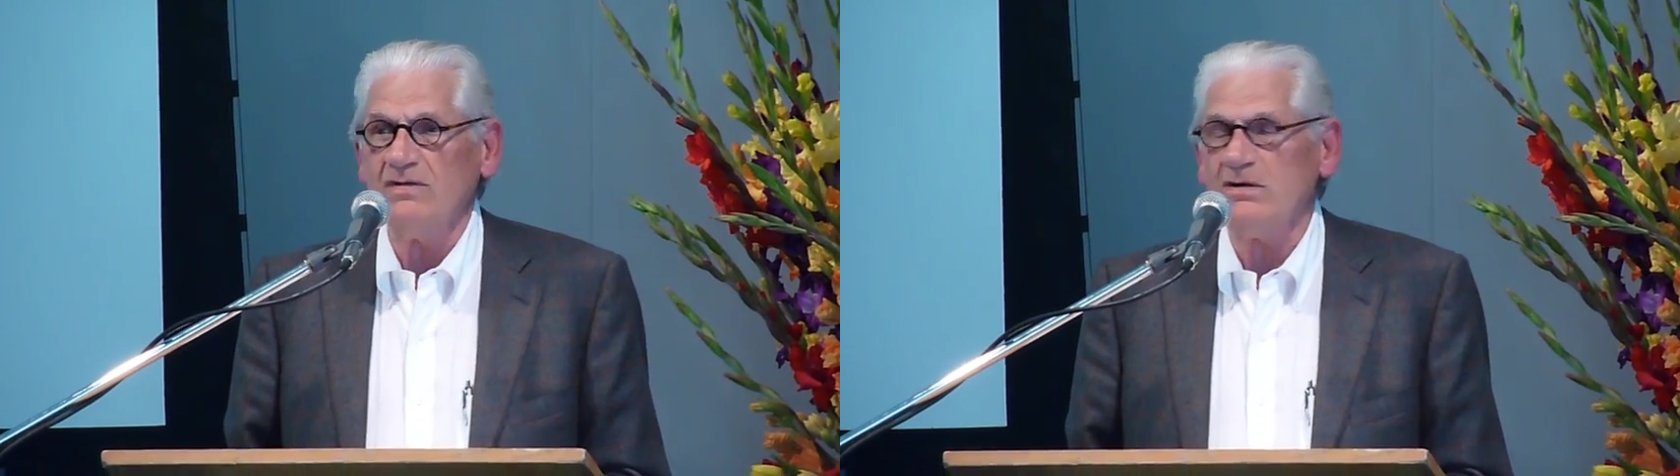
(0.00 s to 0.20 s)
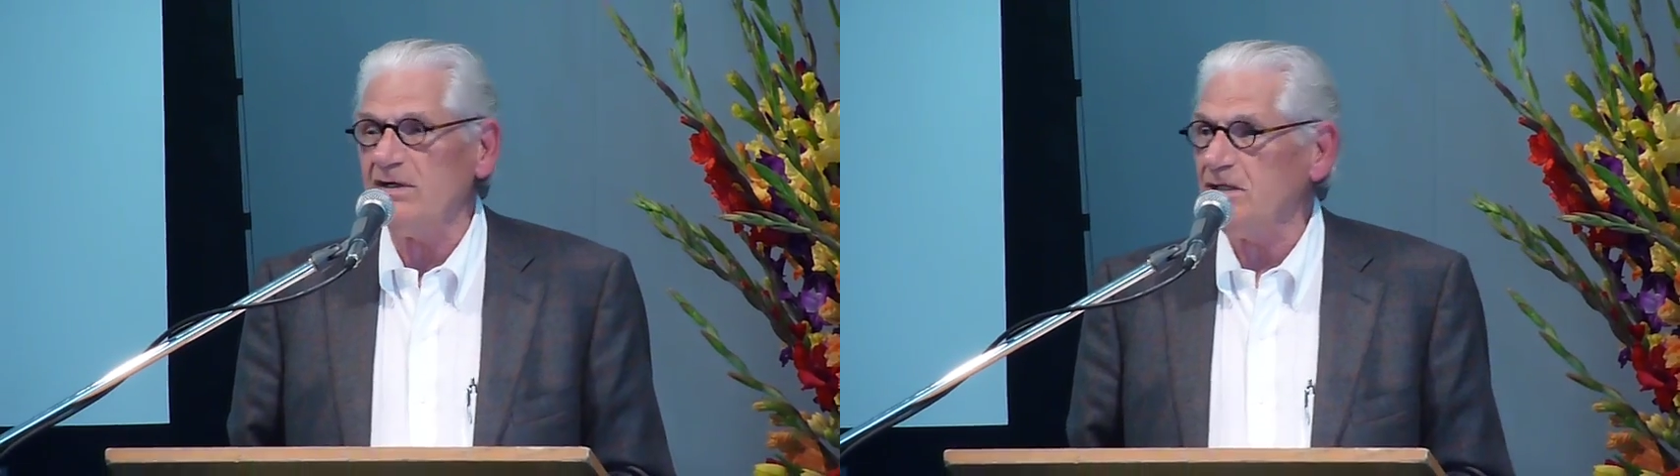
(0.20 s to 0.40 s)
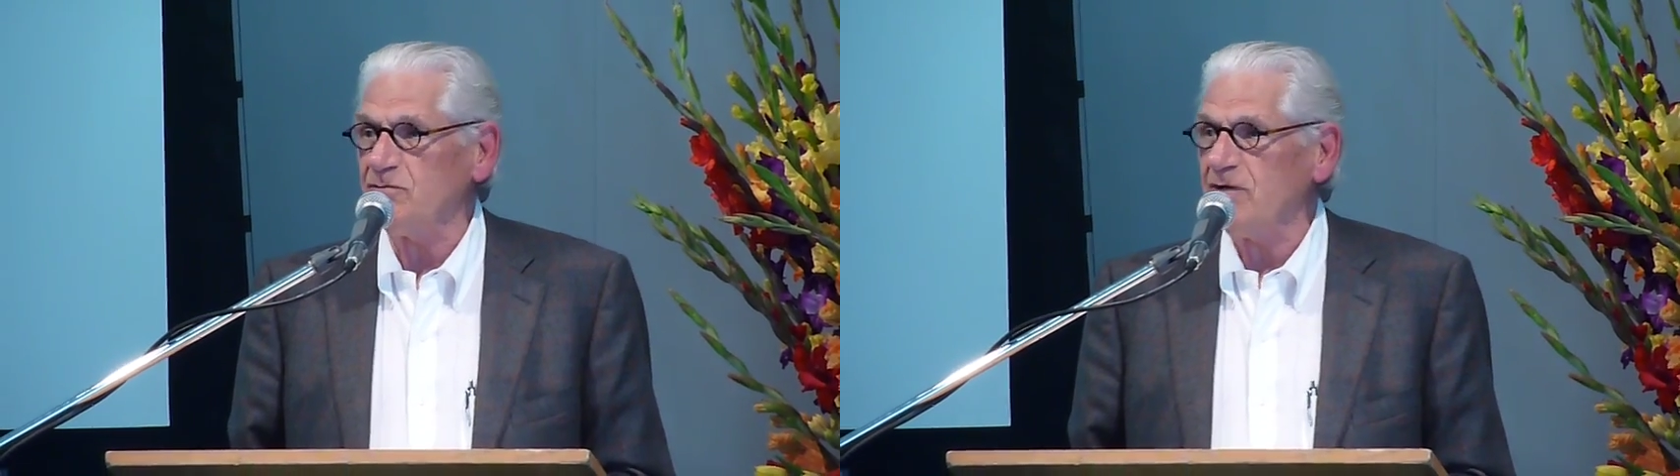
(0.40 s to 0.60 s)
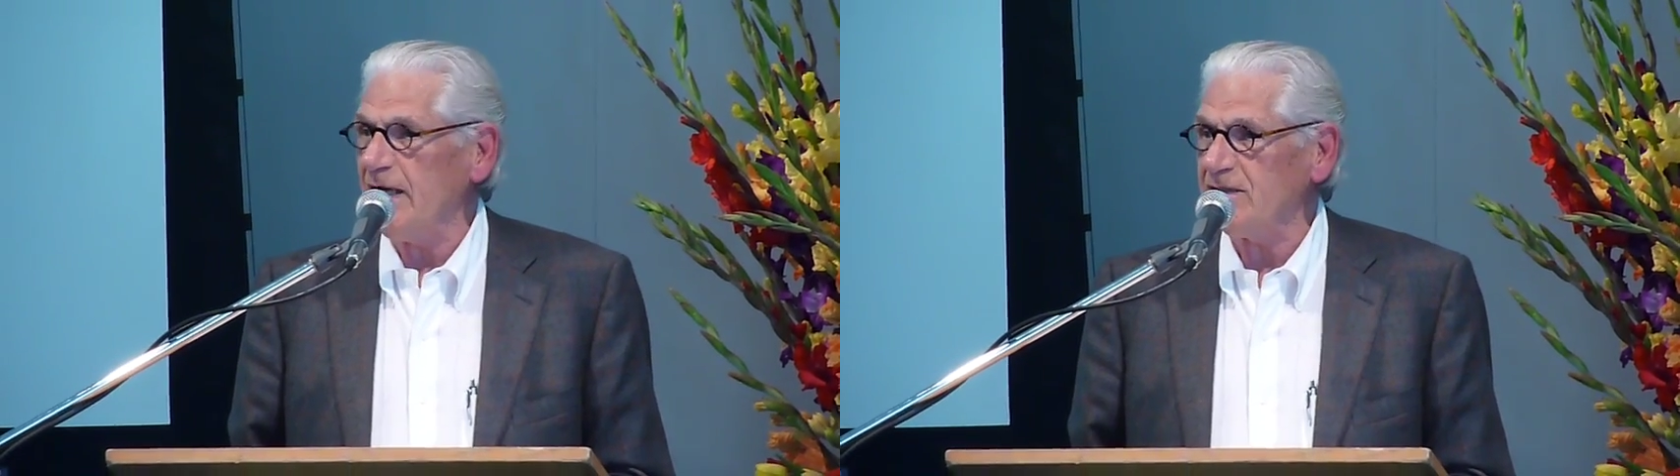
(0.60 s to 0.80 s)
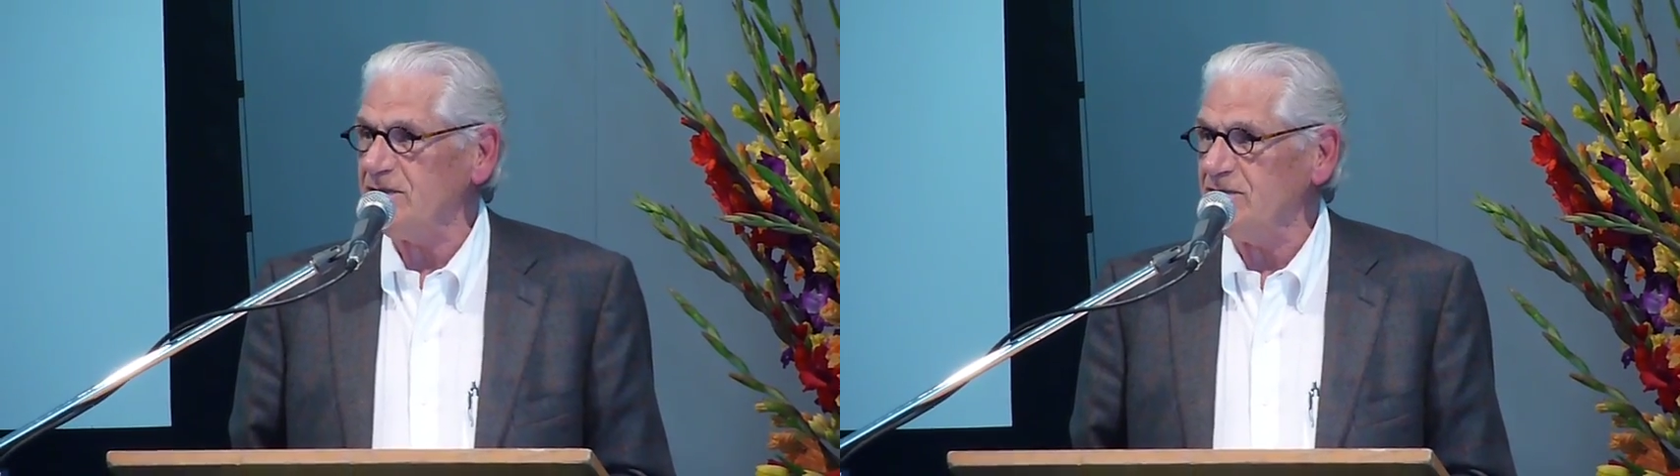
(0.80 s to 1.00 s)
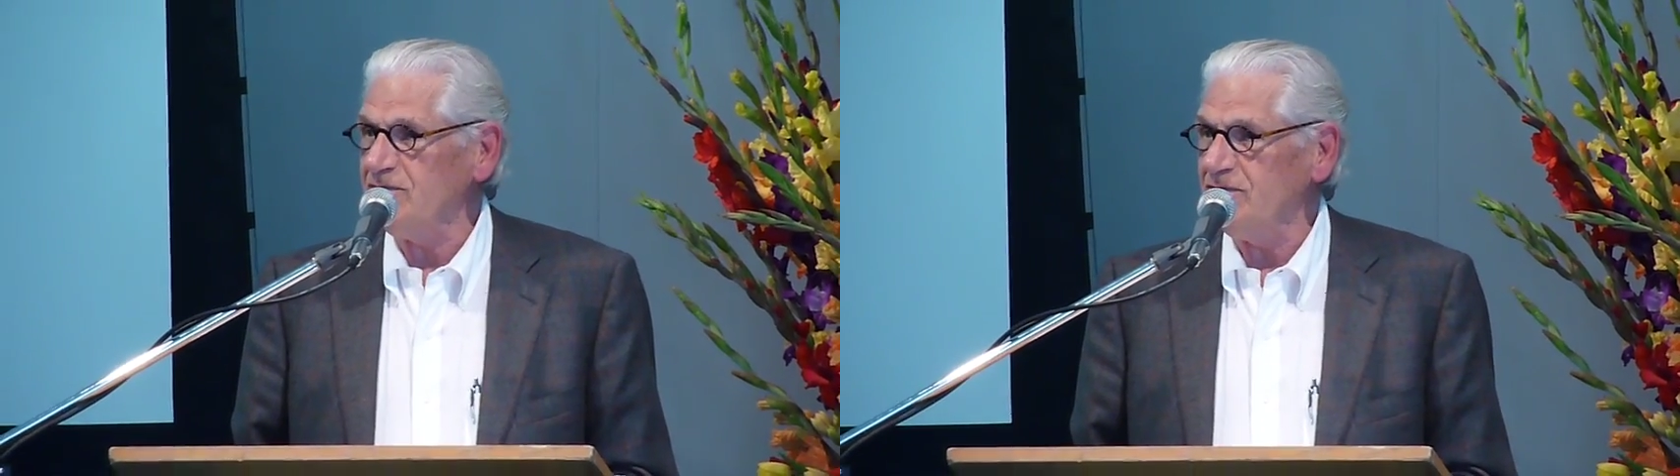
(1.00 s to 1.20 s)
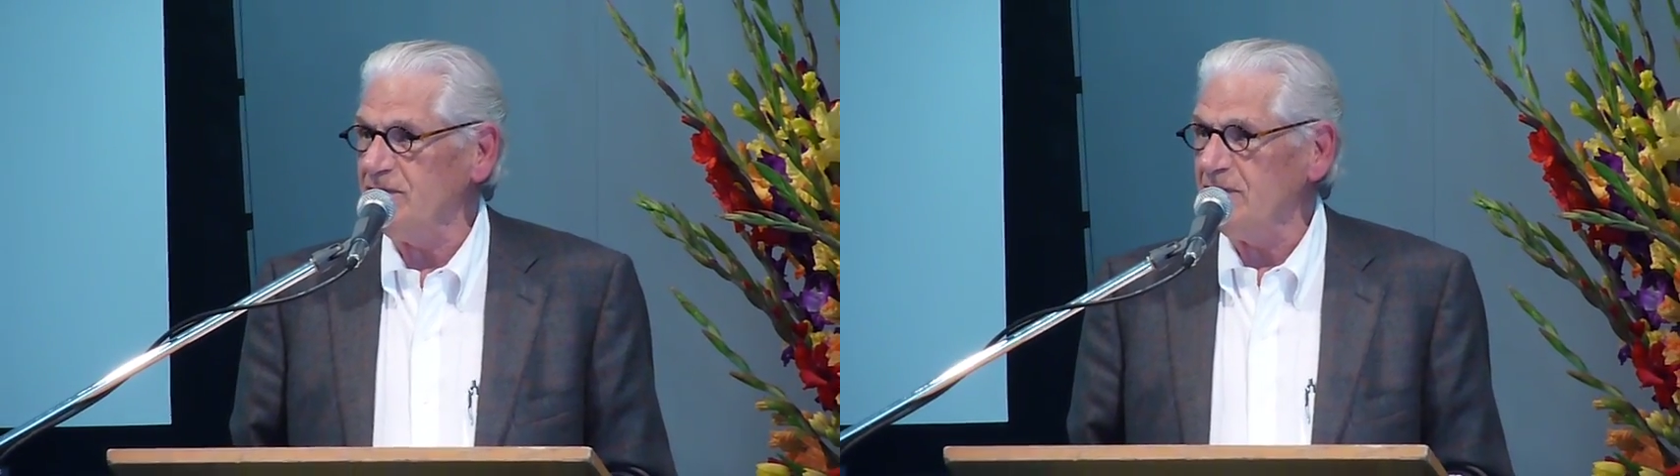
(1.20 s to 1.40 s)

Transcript: very attractive